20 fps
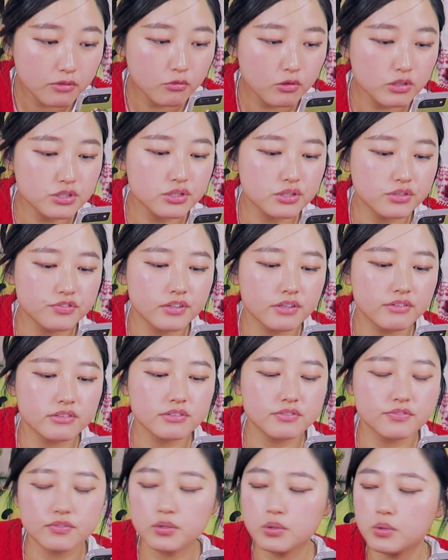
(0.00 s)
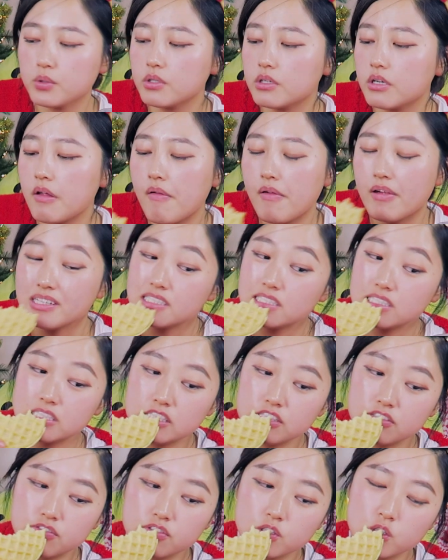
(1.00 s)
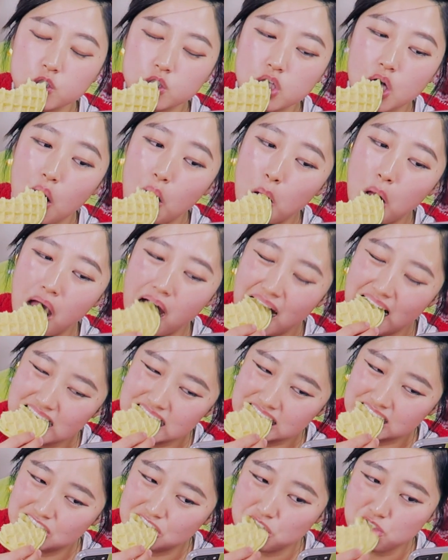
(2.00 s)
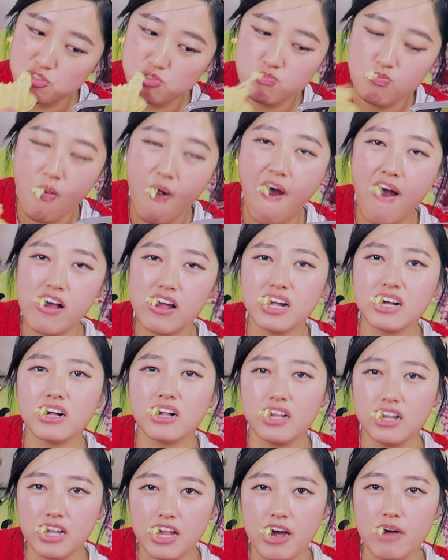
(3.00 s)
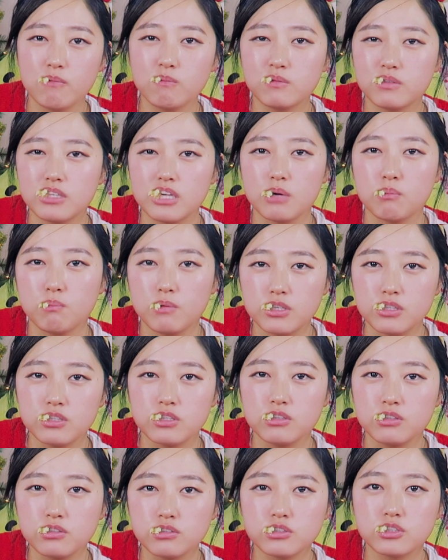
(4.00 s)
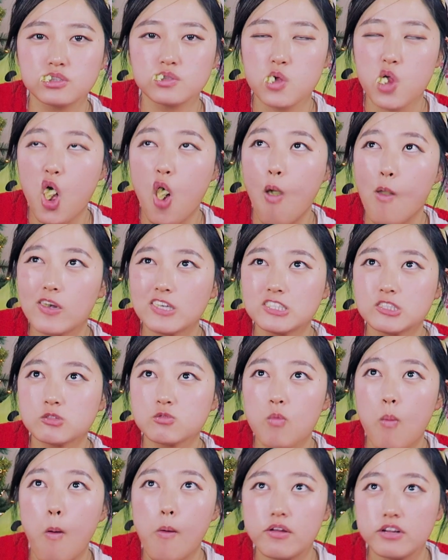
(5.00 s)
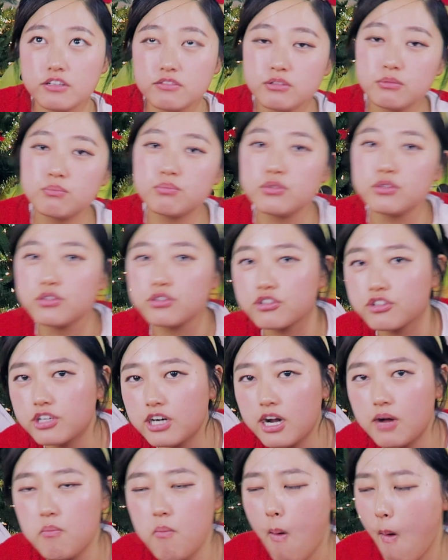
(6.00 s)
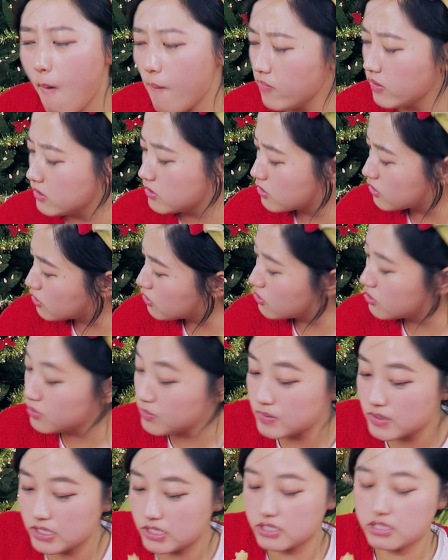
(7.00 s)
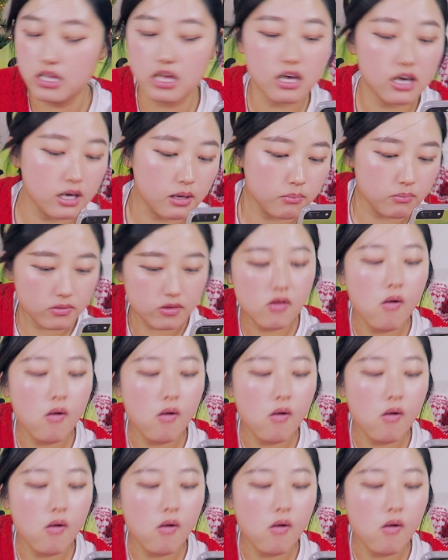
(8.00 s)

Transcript: What's your favorite food? Seafood? I like clams, like mussels, even blue crab. Excuse me, stop.